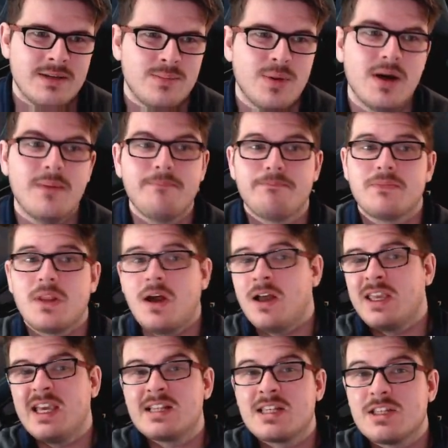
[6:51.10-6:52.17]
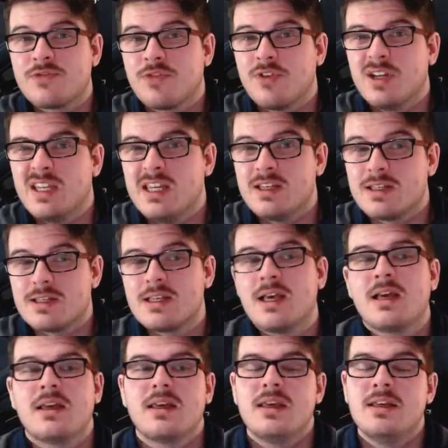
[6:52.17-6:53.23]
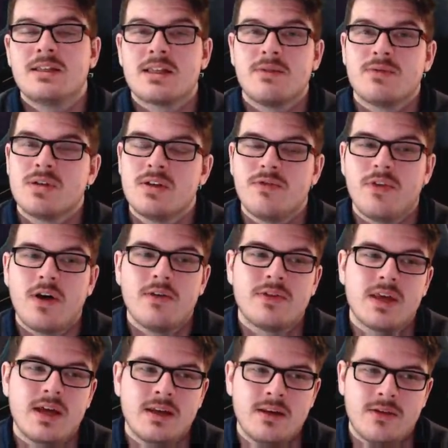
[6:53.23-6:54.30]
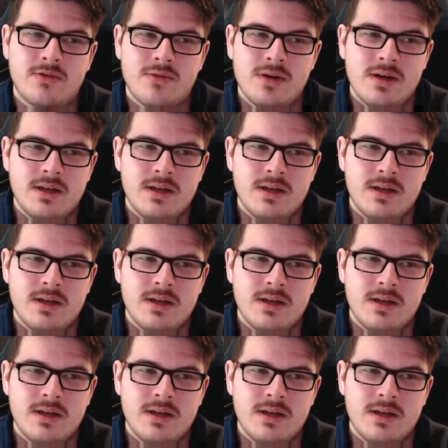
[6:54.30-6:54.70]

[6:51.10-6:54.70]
But I guess it's for a decent tank. E75 getting a 3D